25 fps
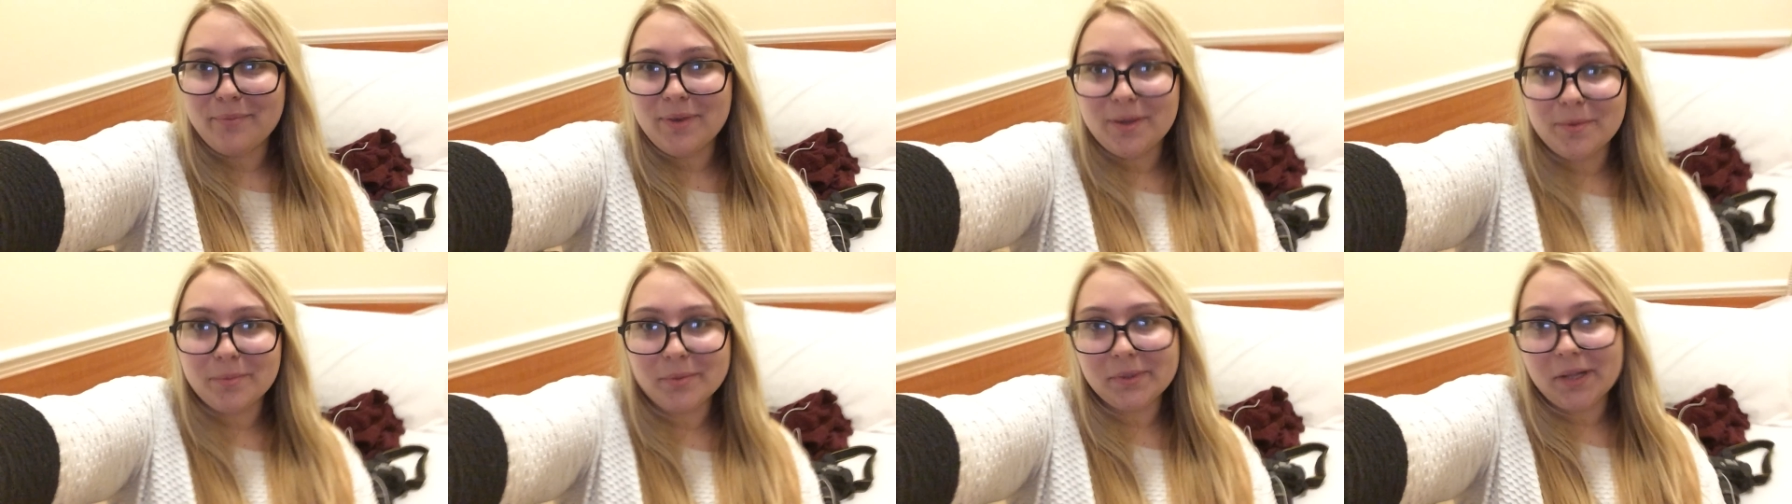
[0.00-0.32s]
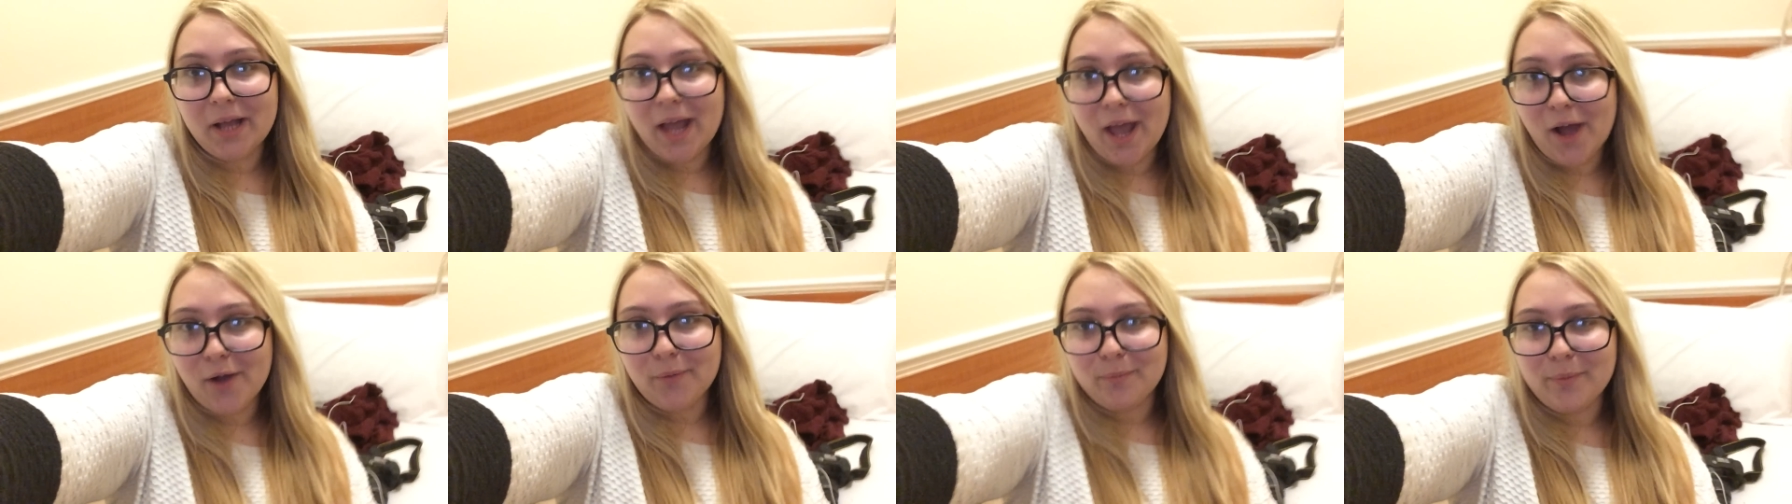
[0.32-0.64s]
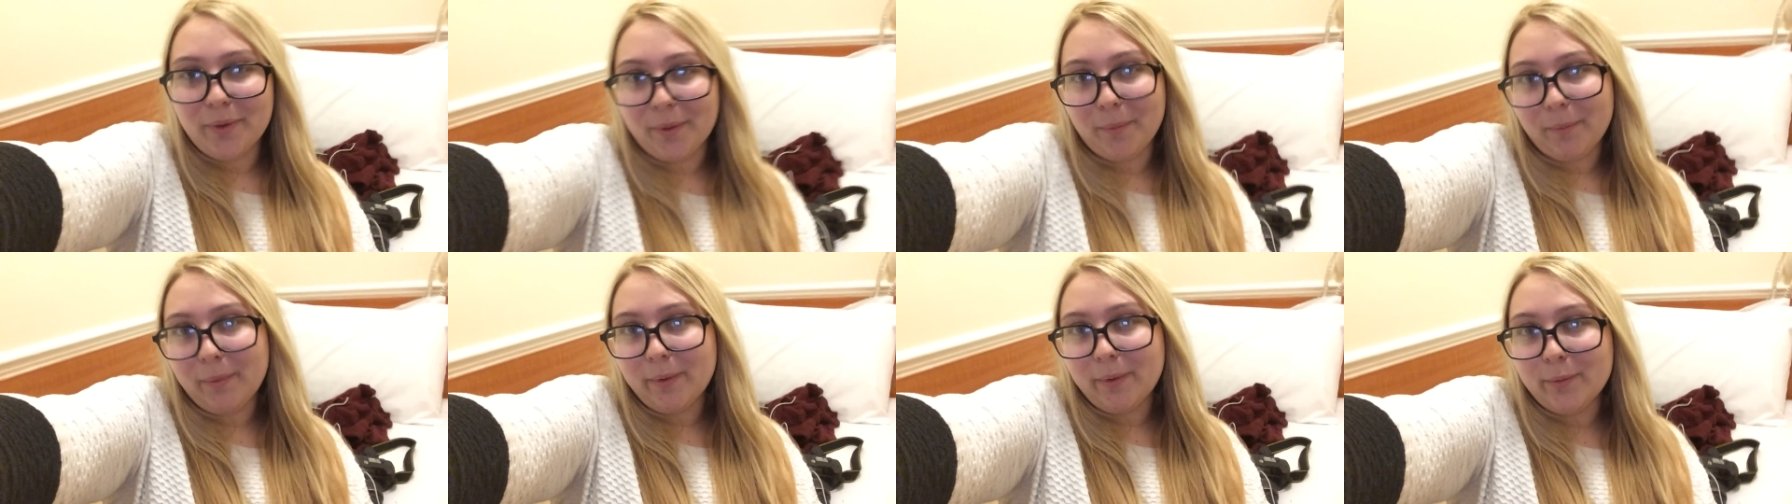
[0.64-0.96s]
people
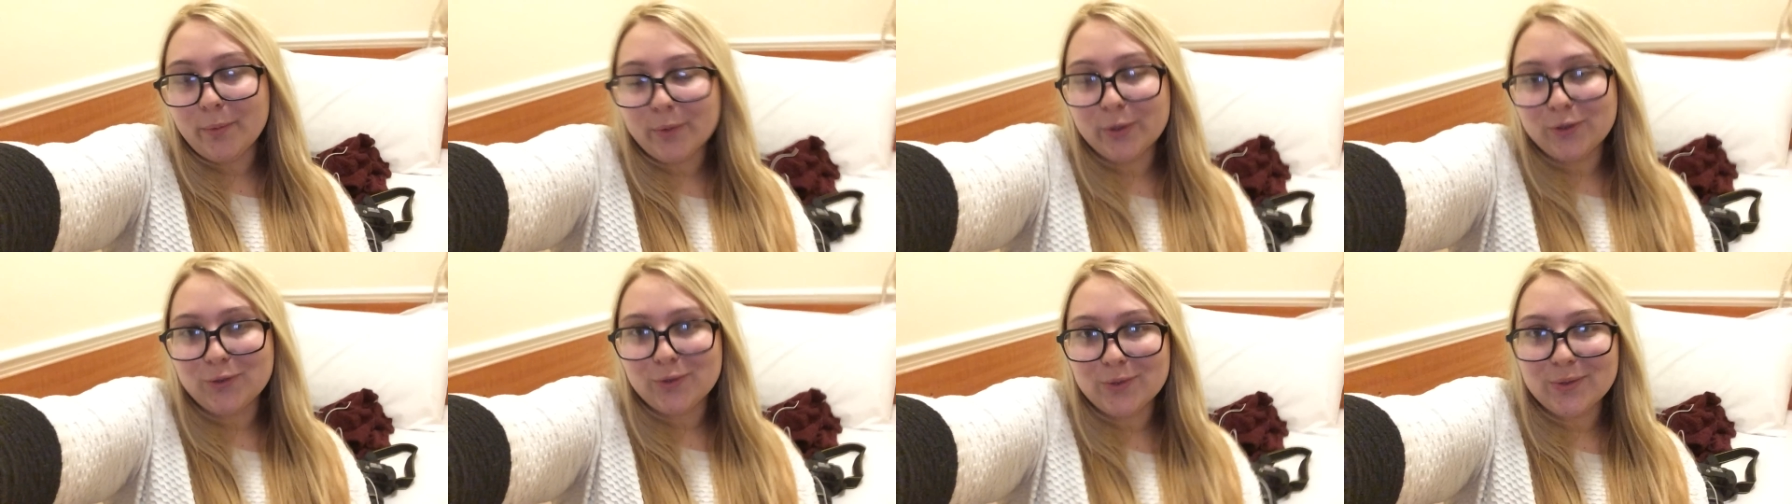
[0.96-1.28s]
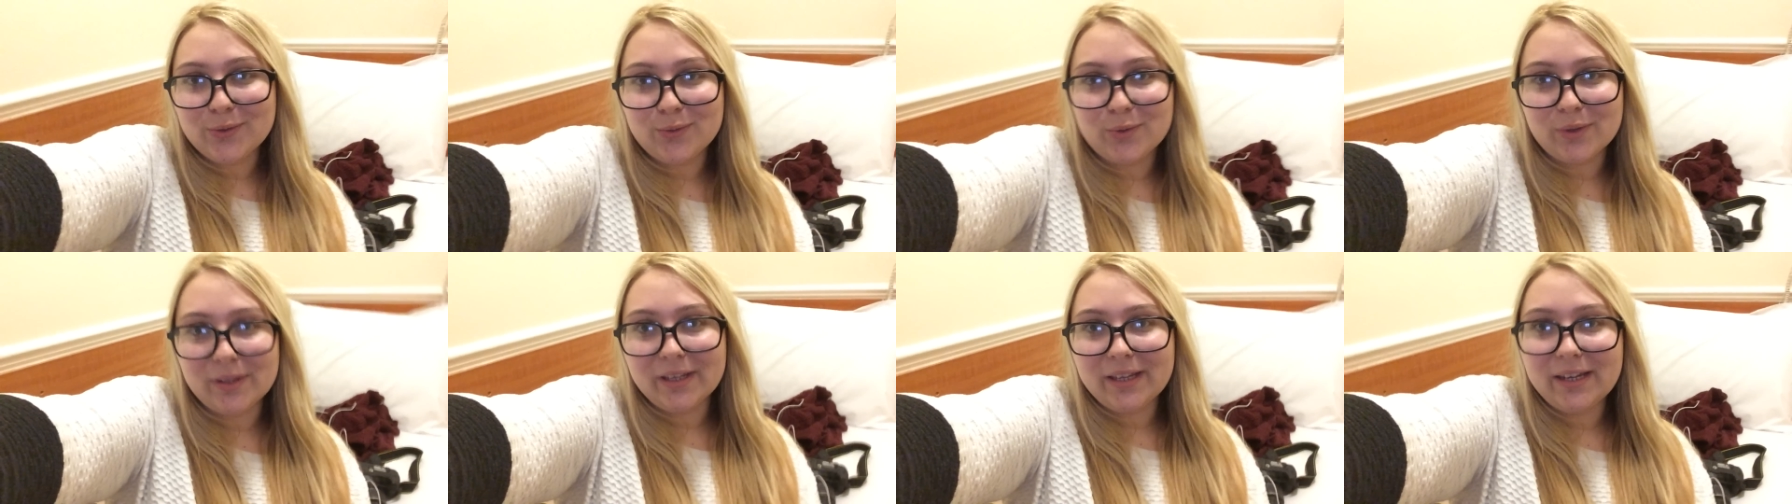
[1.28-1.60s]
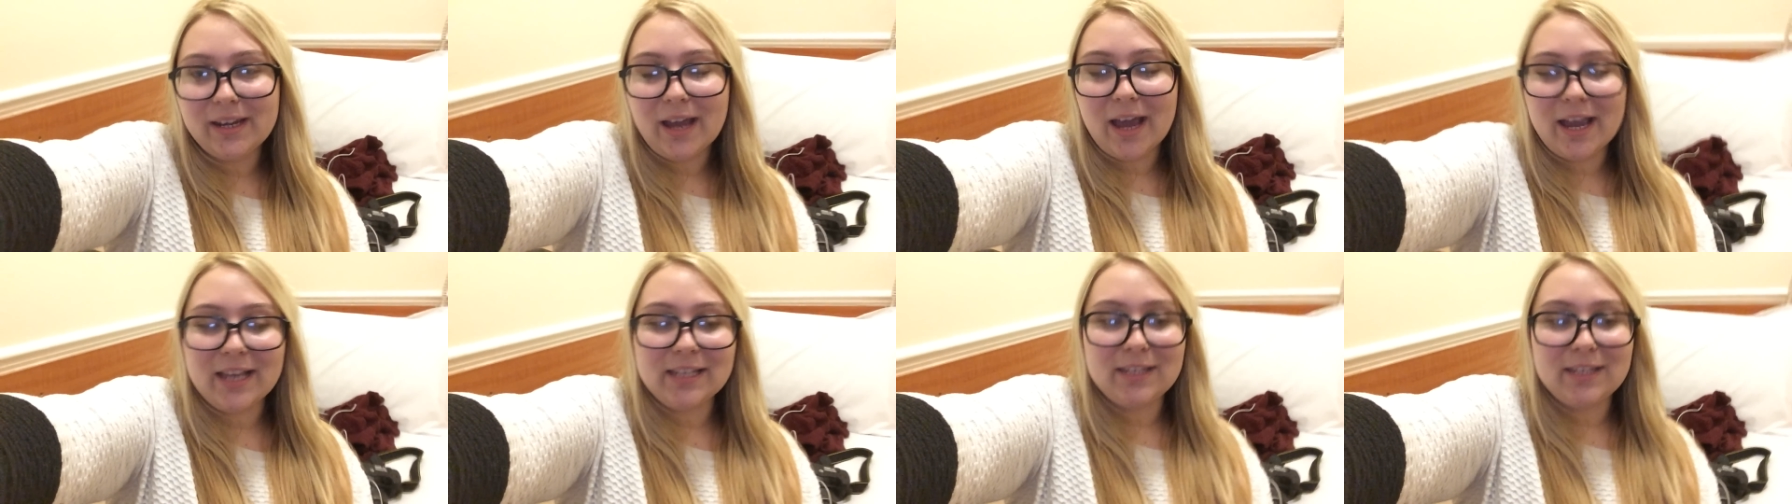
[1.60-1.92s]
helping me, which was
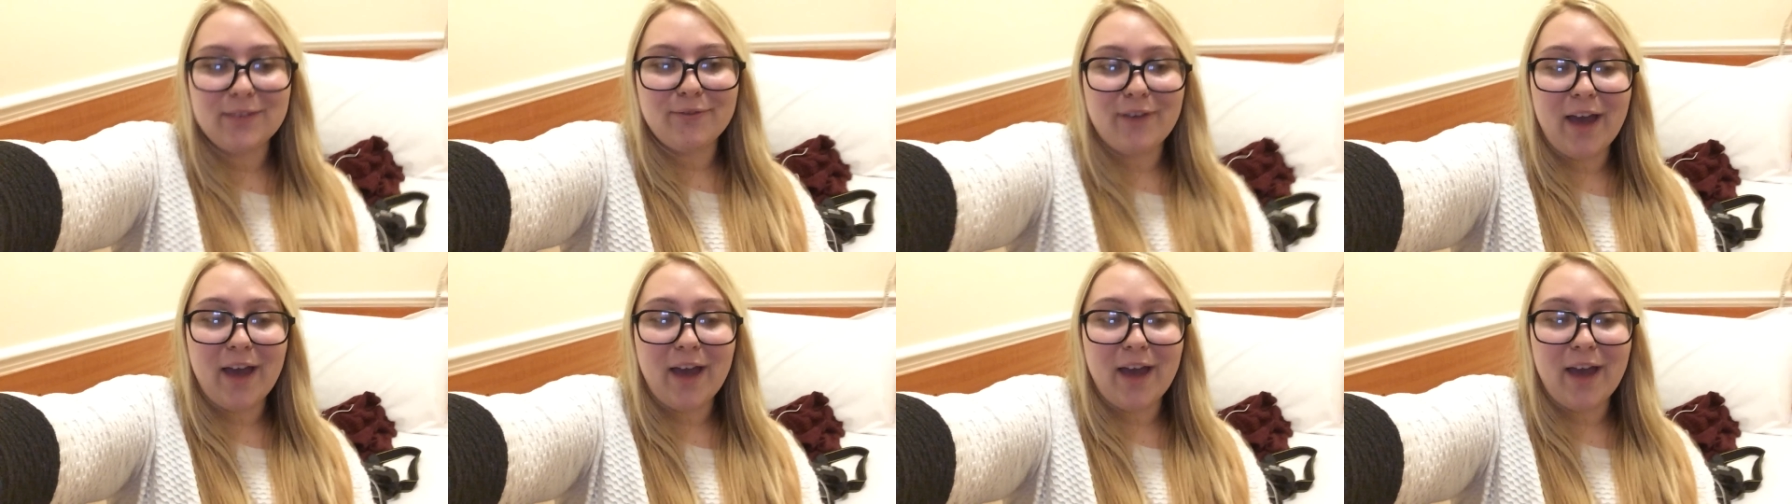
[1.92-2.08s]
really nice.